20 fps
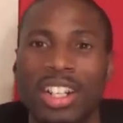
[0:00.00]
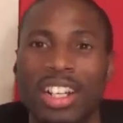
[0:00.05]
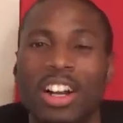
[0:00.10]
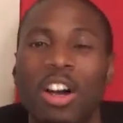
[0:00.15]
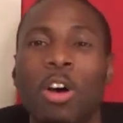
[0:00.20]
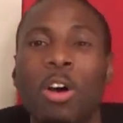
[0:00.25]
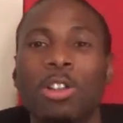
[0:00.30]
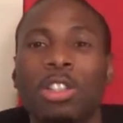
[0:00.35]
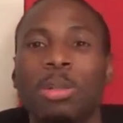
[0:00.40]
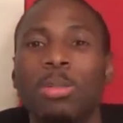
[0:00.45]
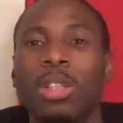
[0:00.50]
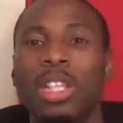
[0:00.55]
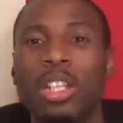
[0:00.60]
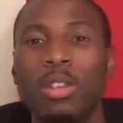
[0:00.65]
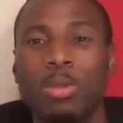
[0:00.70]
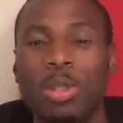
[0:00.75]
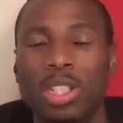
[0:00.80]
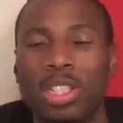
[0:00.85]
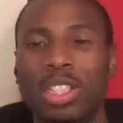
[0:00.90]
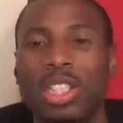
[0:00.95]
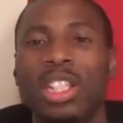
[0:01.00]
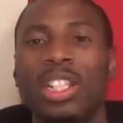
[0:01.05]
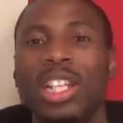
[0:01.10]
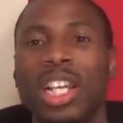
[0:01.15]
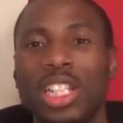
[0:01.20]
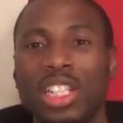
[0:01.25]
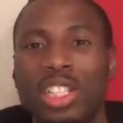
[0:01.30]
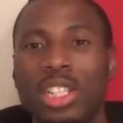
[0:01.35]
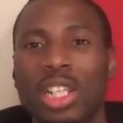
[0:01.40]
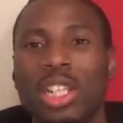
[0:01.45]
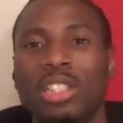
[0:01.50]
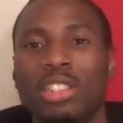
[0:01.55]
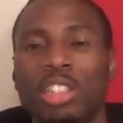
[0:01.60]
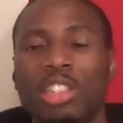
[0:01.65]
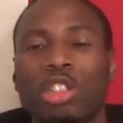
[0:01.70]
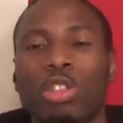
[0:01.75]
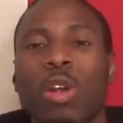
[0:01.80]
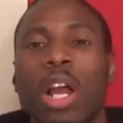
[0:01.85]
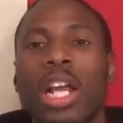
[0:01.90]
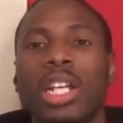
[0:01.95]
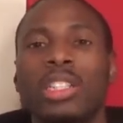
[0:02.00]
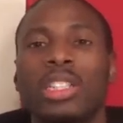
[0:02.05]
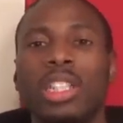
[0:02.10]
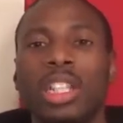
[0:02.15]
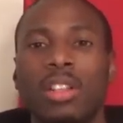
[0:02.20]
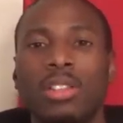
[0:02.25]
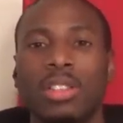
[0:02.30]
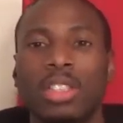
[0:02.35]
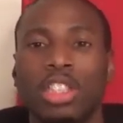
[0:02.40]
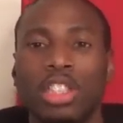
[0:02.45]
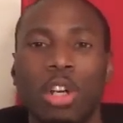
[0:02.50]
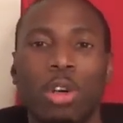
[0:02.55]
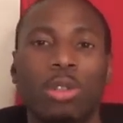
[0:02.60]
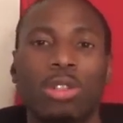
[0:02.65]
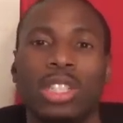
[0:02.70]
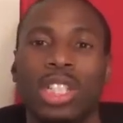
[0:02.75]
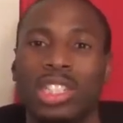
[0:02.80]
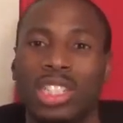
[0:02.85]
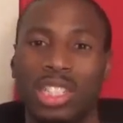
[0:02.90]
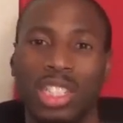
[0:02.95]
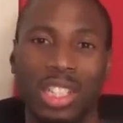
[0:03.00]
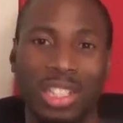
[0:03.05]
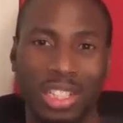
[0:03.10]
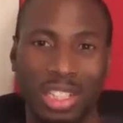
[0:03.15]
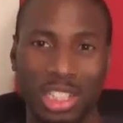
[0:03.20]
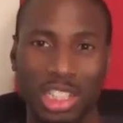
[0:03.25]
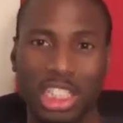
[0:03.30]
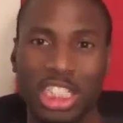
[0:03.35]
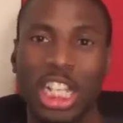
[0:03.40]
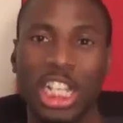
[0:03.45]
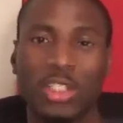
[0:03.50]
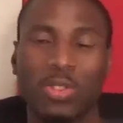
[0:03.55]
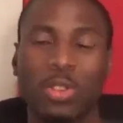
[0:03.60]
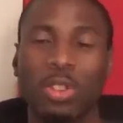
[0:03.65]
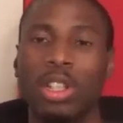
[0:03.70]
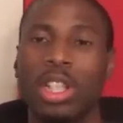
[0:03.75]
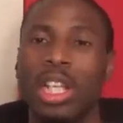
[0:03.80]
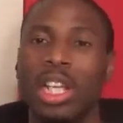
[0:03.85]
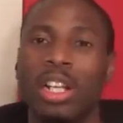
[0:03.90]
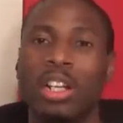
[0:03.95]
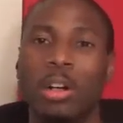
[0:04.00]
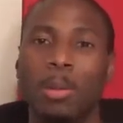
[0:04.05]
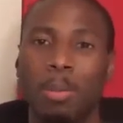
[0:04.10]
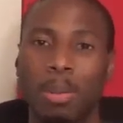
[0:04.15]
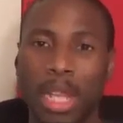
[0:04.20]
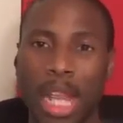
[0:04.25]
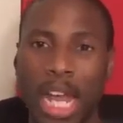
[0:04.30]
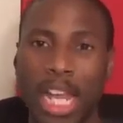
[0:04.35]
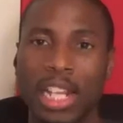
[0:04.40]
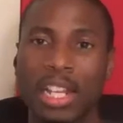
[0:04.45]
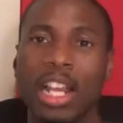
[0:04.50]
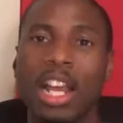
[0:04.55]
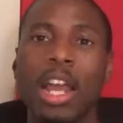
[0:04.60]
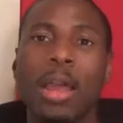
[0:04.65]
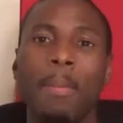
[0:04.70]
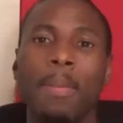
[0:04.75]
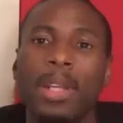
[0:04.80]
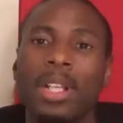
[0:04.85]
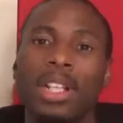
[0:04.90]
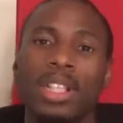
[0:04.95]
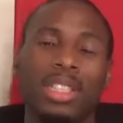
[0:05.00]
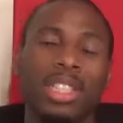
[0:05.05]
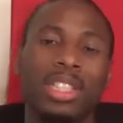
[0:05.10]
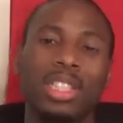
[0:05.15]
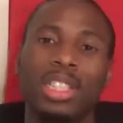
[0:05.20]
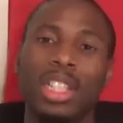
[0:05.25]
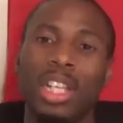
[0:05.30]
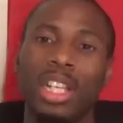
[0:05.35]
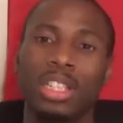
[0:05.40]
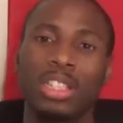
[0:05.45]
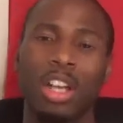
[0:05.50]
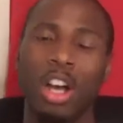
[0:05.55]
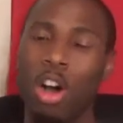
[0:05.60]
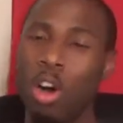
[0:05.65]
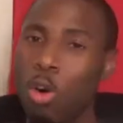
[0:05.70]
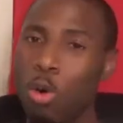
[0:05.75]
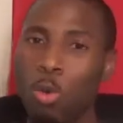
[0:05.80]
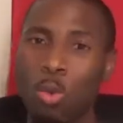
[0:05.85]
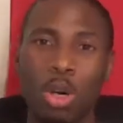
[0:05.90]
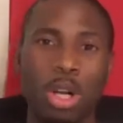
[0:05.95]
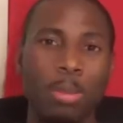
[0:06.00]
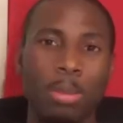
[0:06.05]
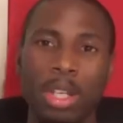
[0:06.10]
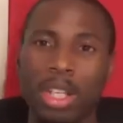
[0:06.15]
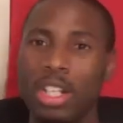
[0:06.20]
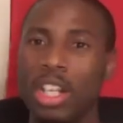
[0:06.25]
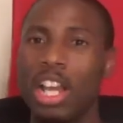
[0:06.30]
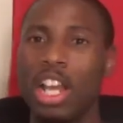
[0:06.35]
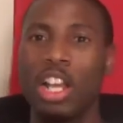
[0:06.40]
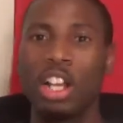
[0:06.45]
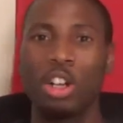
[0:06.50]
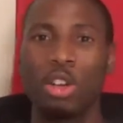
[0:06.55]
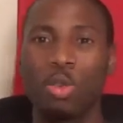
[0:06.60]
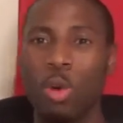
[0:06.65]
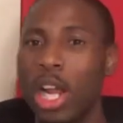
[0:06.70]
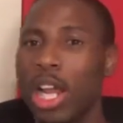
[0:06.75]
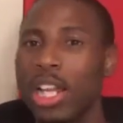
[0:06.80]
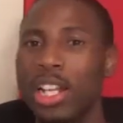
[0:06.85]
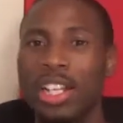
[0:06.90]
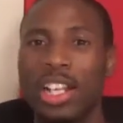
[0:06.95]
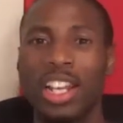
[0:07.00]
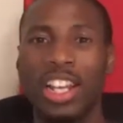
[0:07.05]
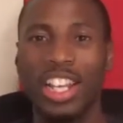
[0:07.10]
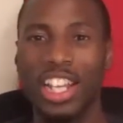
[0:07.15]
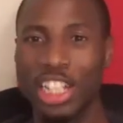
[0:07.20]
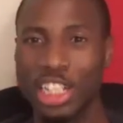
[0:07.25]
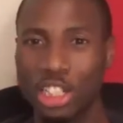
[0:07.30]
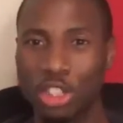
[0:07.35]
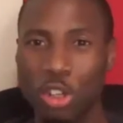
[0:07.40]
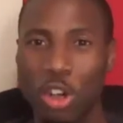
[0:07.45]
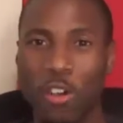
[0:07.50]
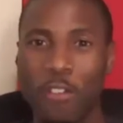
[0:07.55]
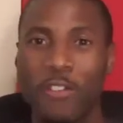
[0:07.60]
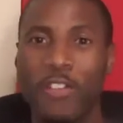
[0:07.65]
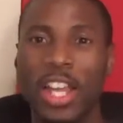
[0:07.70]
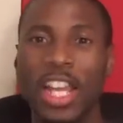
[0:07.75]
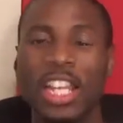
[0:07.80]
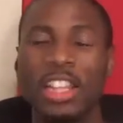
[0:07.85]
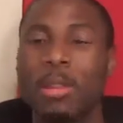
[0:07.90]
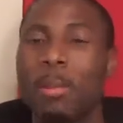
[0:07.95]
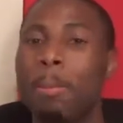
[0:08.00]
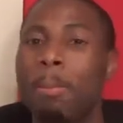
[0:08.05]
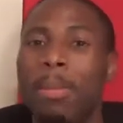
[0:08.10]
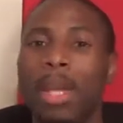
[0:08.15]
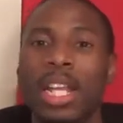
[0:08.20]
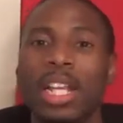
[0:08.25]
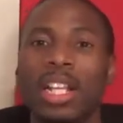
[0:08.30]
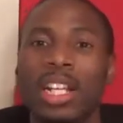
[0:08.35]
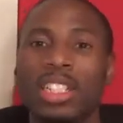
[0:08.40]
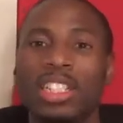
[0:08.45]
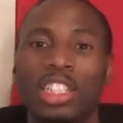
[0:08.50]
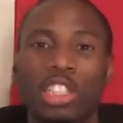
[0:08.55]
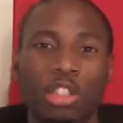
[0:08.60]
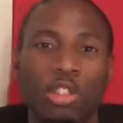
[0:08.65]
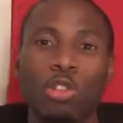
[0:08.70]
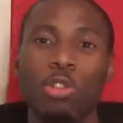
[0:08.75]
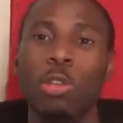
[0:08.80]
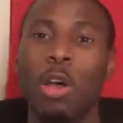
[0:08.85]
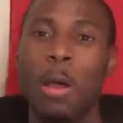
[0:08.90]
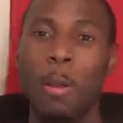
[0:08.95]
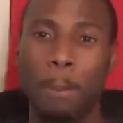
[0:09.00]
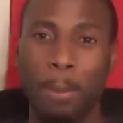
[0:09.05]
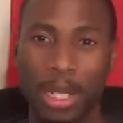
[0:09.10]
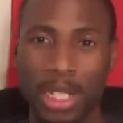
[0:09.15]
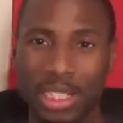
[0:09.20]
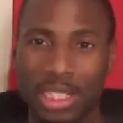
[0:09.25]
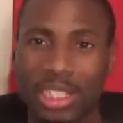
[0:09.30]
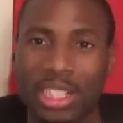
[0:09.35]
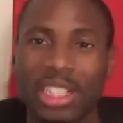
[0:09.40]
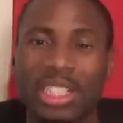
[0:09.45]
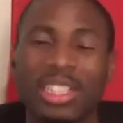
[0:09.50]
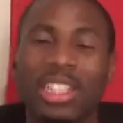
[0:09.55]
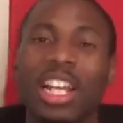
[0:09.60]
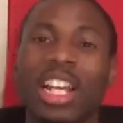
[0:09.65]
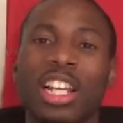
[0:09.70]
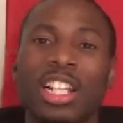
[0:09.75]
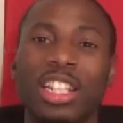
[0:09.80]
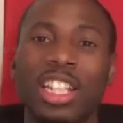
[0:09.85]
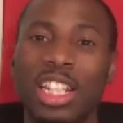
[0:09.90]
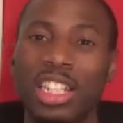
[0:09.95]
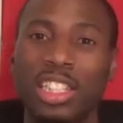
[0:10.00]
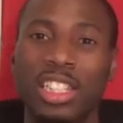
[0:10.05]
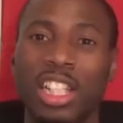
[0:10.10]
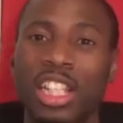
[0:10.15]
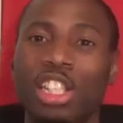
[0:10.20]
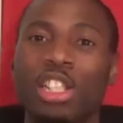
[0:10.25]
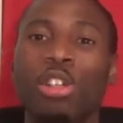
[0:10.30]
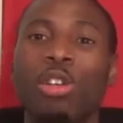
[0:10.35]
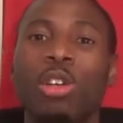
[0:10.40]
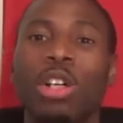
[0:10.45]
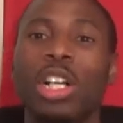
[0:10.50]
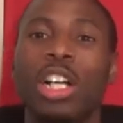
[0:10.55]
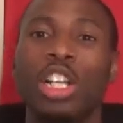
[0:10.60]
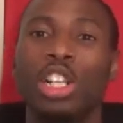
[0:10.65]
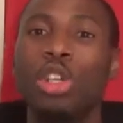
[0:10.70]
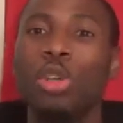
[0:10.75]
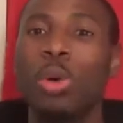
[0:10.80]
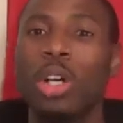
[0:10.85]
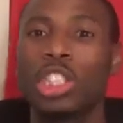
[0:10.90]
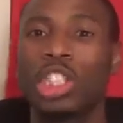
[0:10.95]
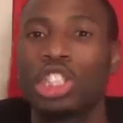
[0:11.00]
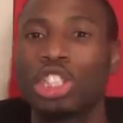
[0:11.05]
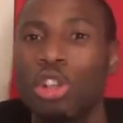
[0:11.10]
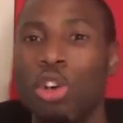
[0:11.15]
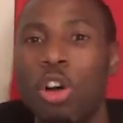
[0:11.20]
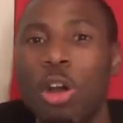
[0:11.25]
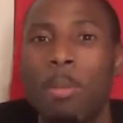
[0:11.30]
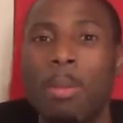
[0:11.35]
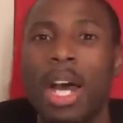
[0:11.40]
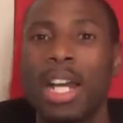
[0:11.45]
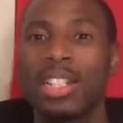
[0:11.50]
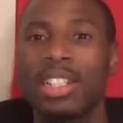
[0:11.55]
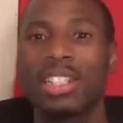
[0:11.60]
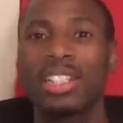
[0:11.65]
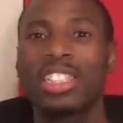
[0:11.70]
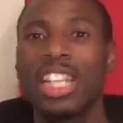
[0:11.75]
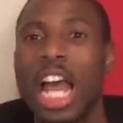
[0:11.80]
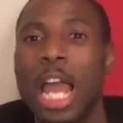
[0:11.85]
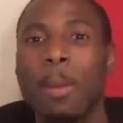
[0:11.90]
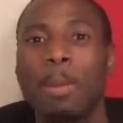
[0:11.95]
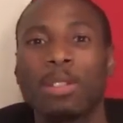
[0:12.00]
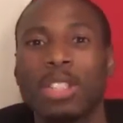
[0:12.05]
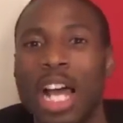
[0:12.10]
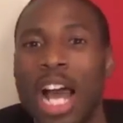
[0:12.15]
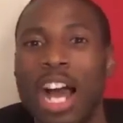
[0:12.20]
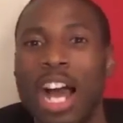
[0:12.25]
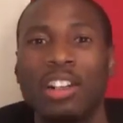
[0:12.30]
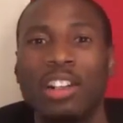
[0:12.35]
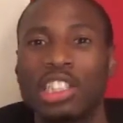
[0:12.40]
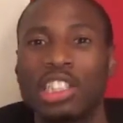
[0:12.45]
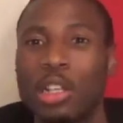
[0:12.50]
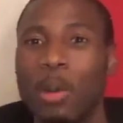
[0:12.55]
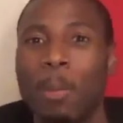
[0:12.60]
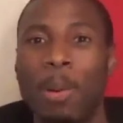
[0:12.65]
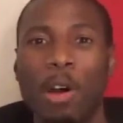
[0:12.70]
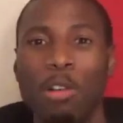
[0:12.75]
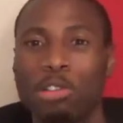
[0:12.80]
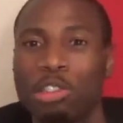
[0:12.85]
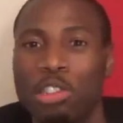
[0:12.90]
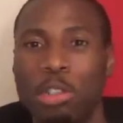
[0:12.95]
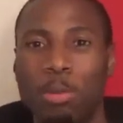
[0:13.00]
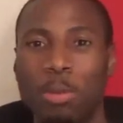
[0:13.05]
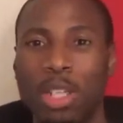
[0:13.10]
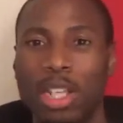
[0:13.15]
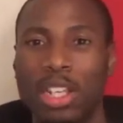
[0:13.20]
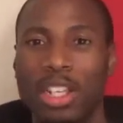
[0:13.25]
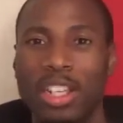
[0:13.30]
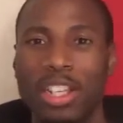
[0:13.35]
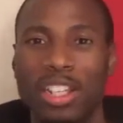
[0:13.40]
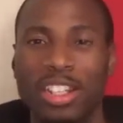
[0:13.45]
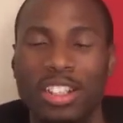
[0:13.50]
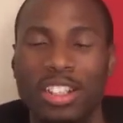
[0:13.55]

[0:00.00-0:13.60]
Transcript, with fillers: Ultimately, we see that Jesus Christ gives shows that she is successful in her plight because he says, "O woman, great is your faith, mega su pistis. This you are you are showing my disciples how it's supposed to be."